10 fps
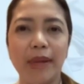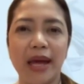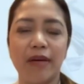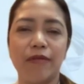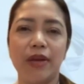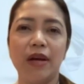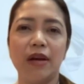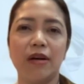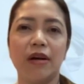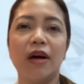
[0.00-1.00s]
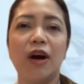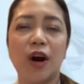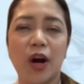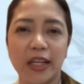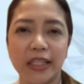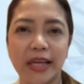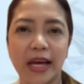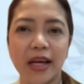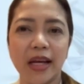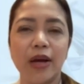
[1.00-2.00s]
be having a heart
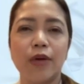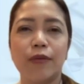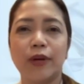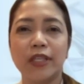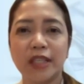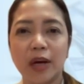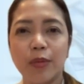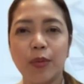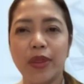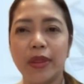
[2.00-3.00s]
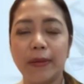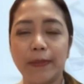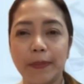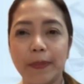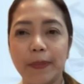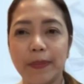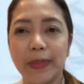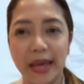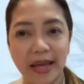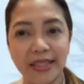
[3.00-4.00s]
attack. For some,
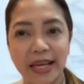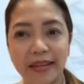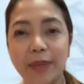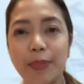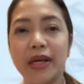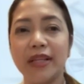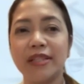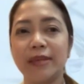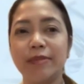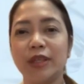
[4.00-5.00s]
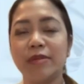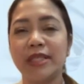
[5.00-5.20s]
yes, atypical symptoms